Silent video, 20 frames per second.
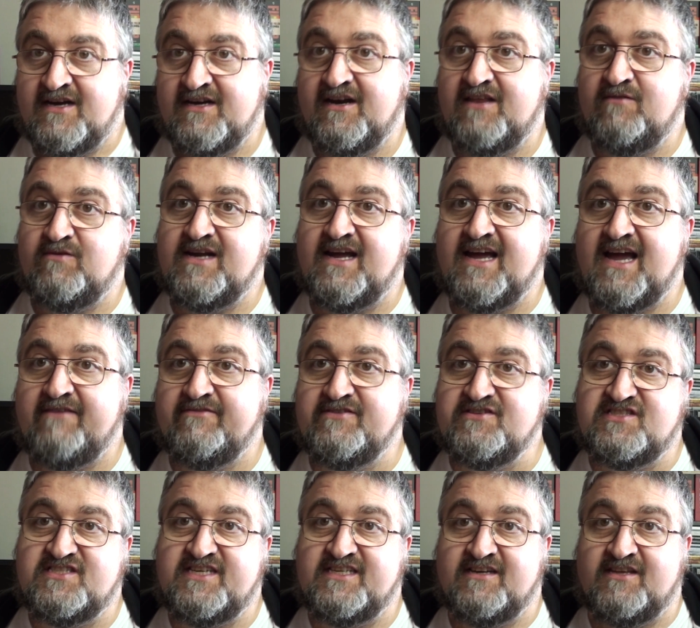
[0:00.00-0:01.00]
Another one I haven't
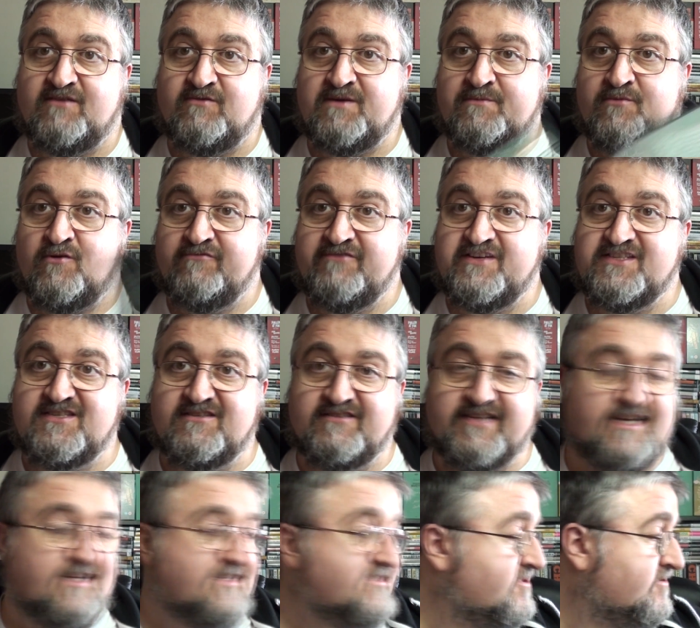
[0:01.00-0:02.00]
seen, another one I bought
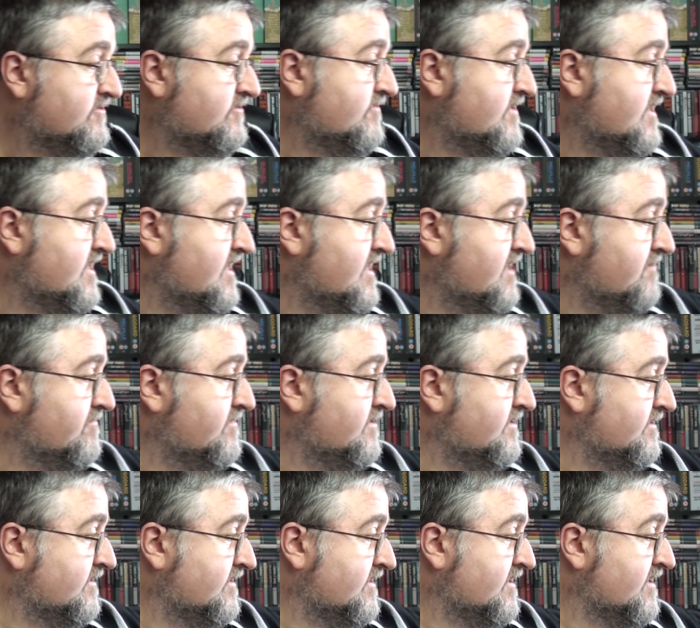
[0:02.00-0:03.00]
recently, so
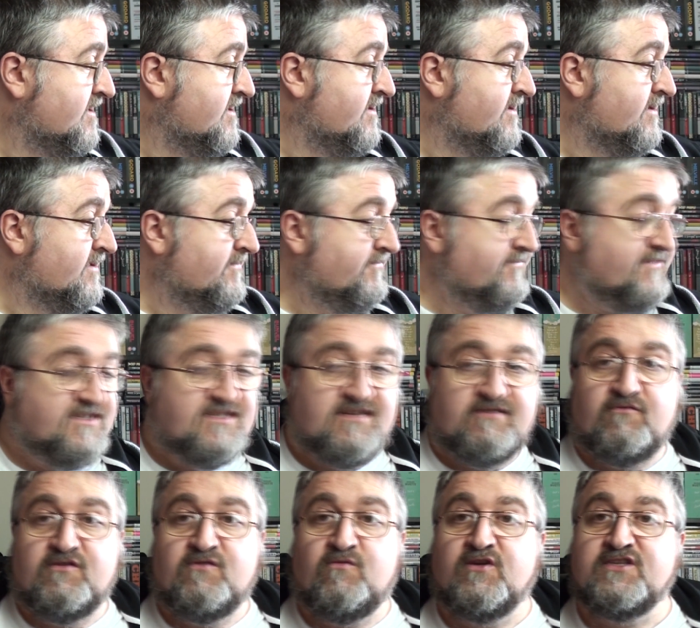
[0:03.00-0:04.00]

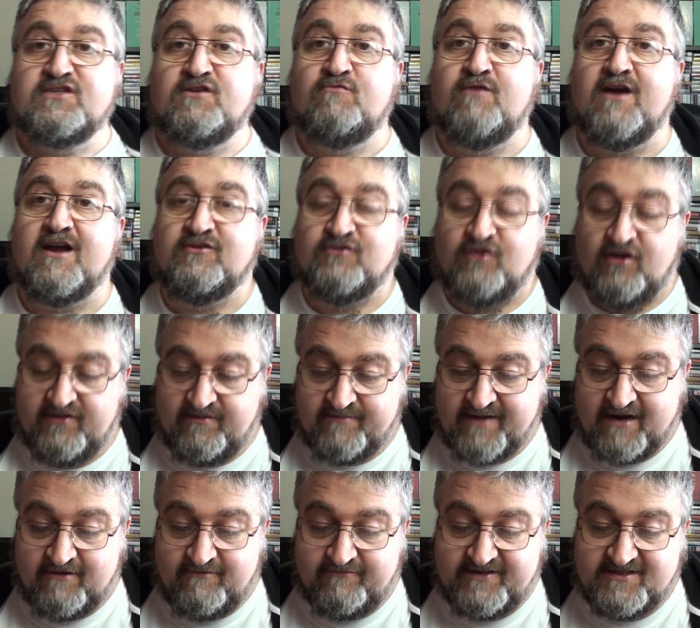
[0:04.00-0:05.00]
there was quite a lot of them
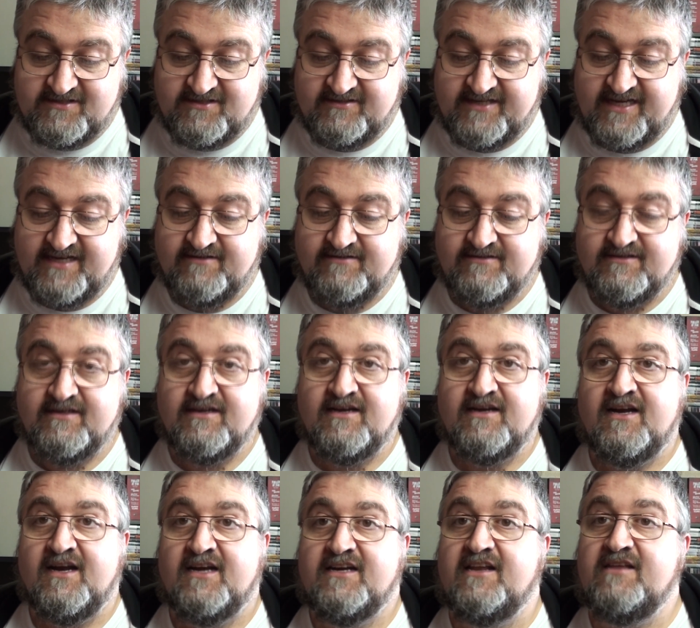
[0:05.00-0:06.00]
out recently.
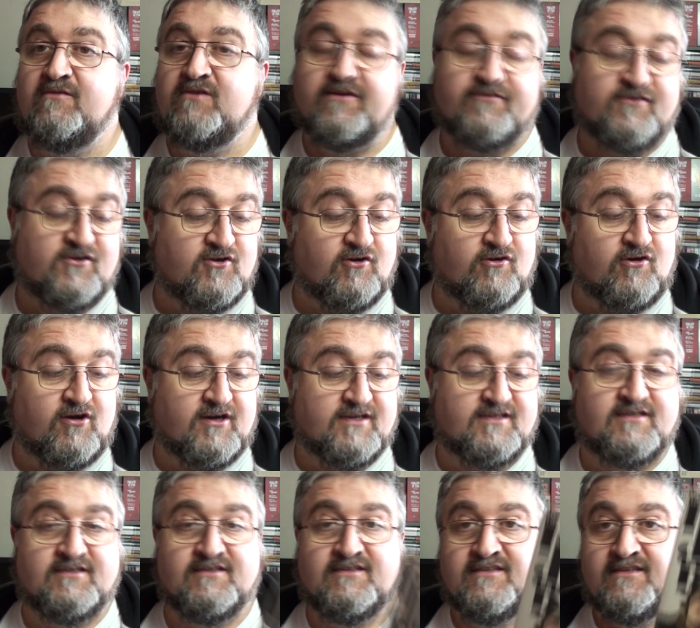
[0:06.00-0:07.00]
Another one I've
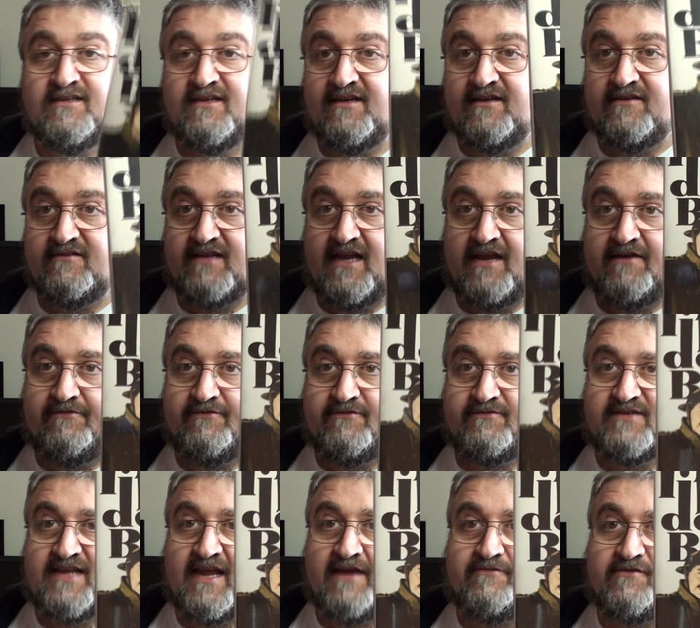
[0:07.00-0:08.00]
got, Life
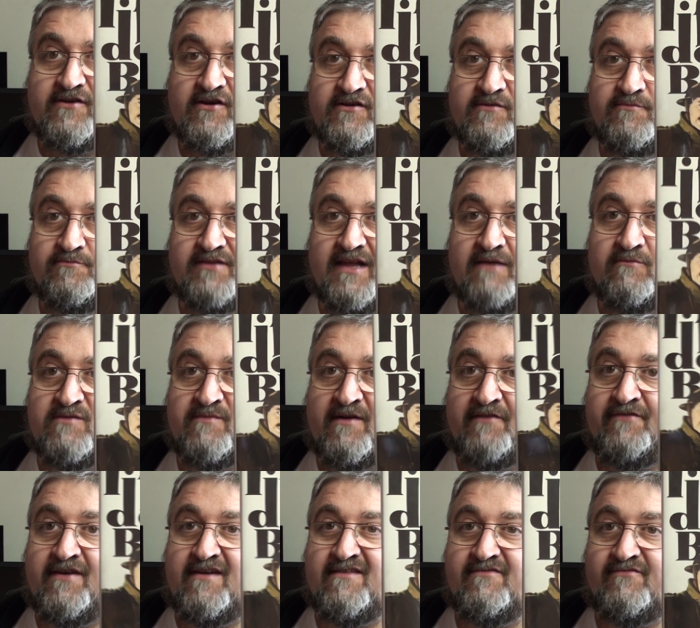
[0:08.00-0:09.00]
of Death, Conor Blunt, one of my
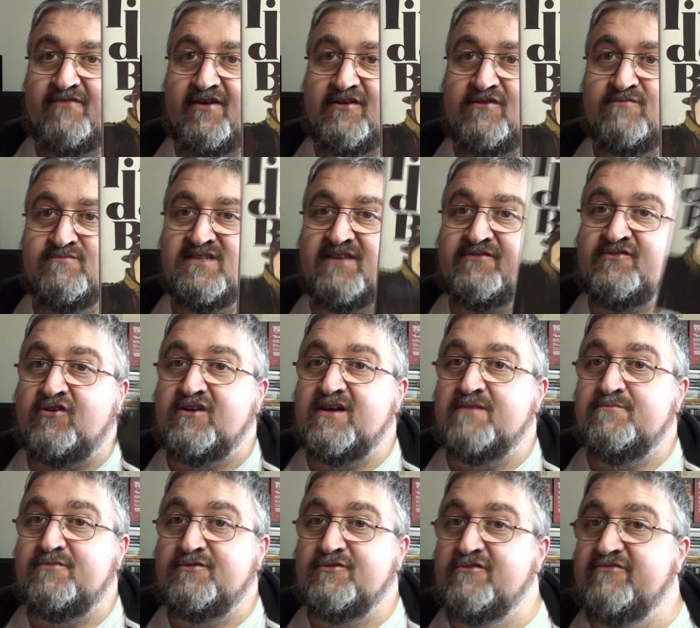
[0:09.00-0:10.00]
favourite films. I've got it
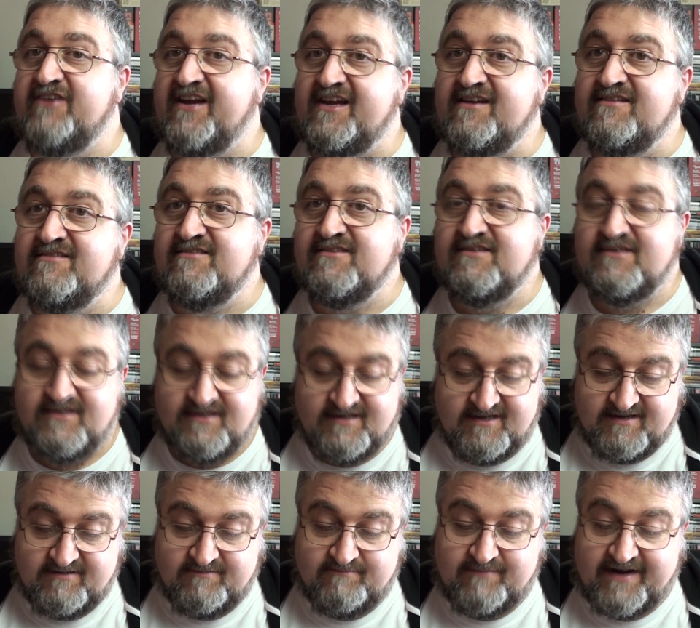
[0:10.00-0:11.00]
in Blu-ray.
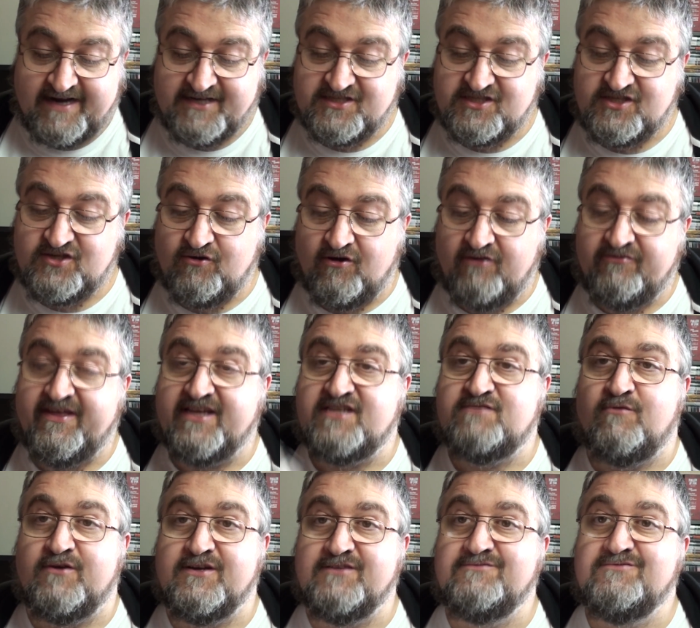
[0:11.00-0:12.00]
I just got
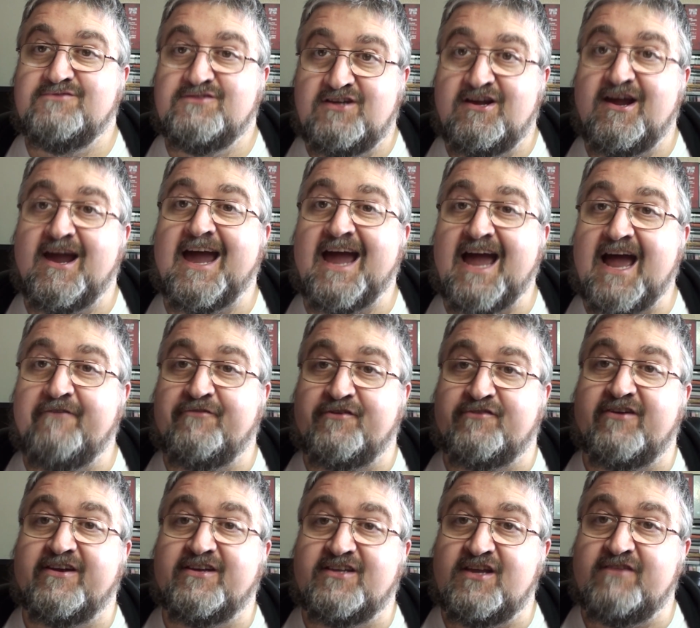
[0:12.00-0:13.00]
this one to have a
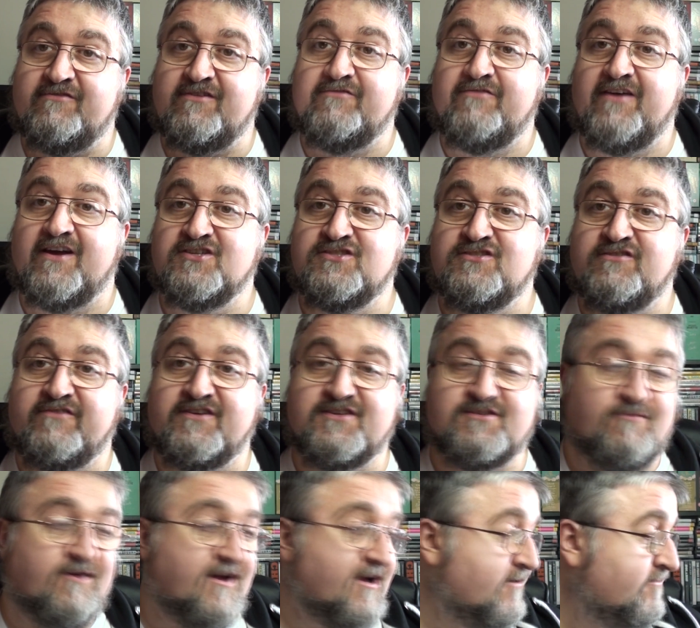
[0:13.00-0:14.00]
Criterion version of it as
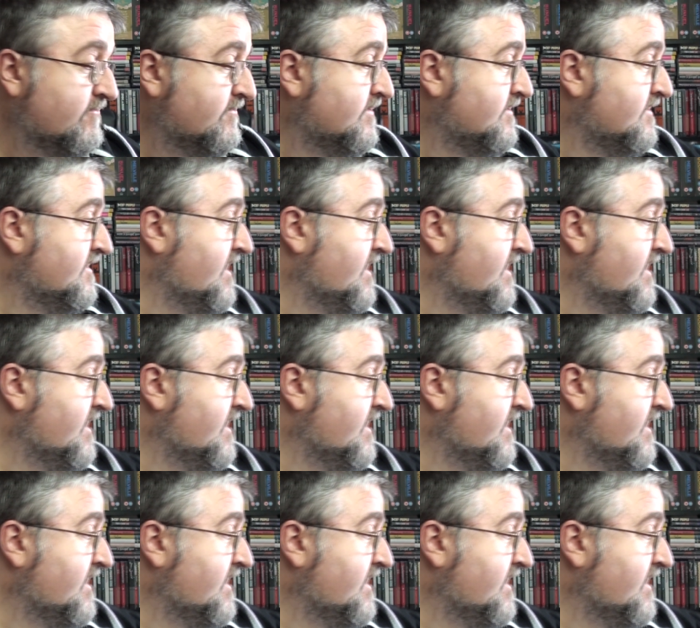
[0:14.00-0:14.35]
well.